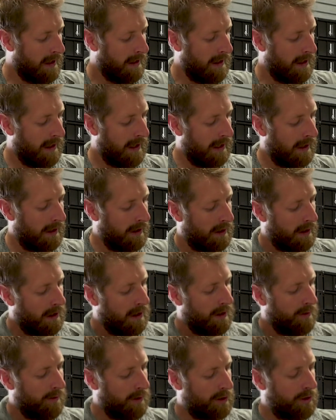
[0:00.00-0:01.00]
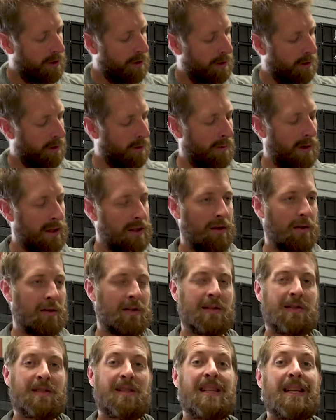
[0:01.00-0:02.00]
And this you can always use
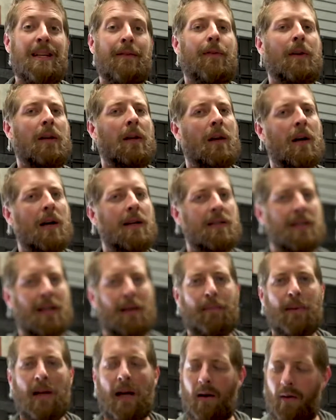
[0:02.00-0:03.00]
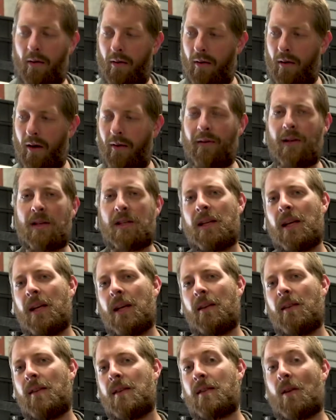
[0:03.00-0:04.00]
and see if it lines up. Now,
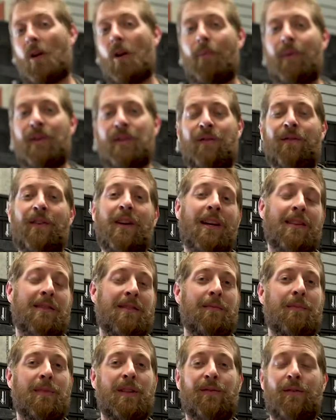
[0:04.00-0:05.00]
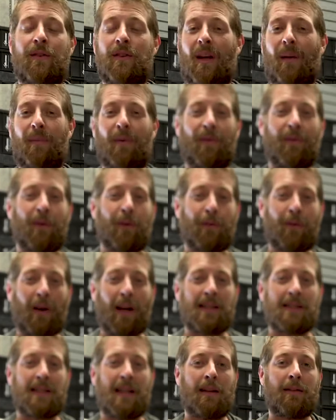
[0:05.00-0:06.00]
obviously, there's a whole bunch of custom different type of roof
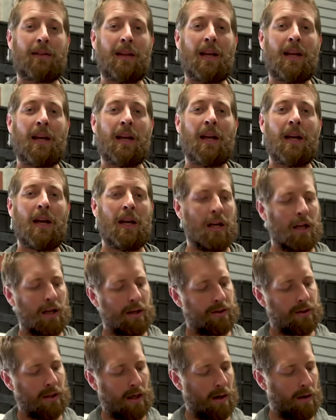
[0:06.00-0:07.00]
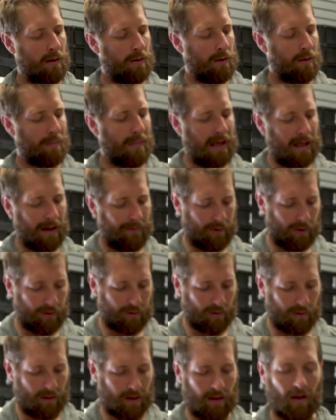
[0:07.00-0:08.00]
racks out there, so you might have to
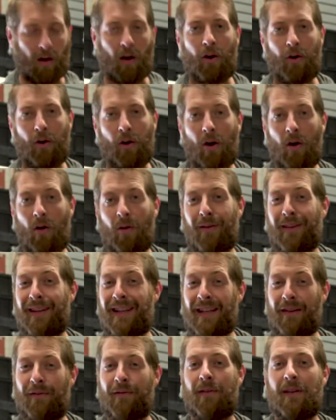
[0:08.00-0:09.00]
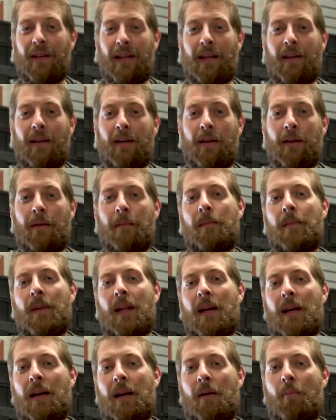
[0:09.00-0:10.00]
drill the odd hole if needed.
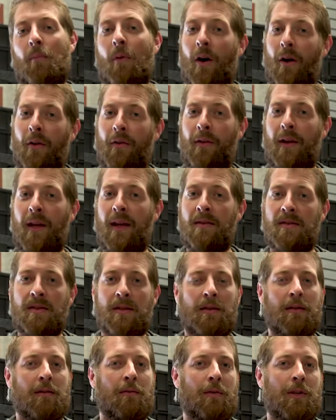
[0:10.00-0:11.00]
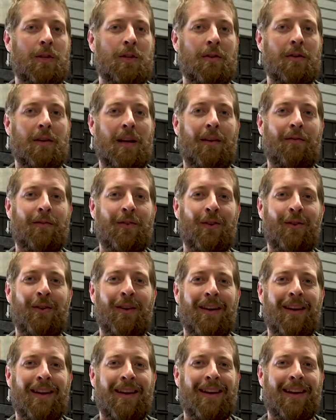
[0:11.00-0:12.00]
On these, we shouldn't have to,
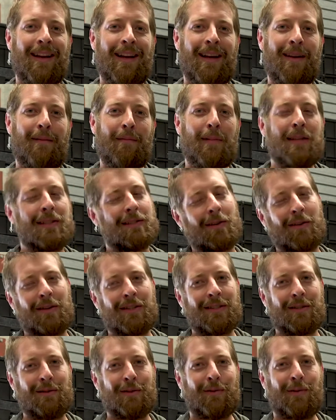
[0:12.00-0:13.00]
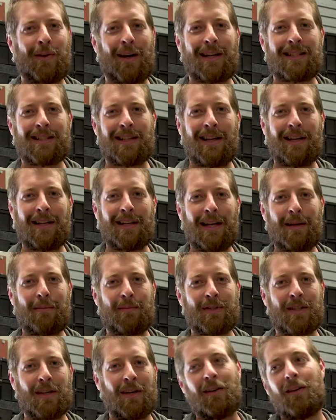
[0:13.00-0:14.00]
as long as the roof rack's lining
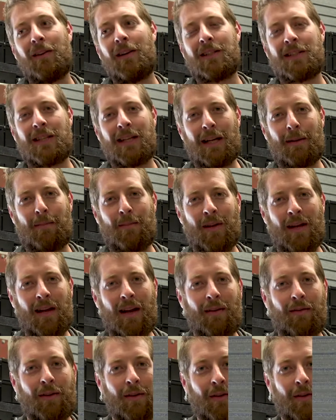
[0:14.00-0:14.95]
up. So let's get up there and have a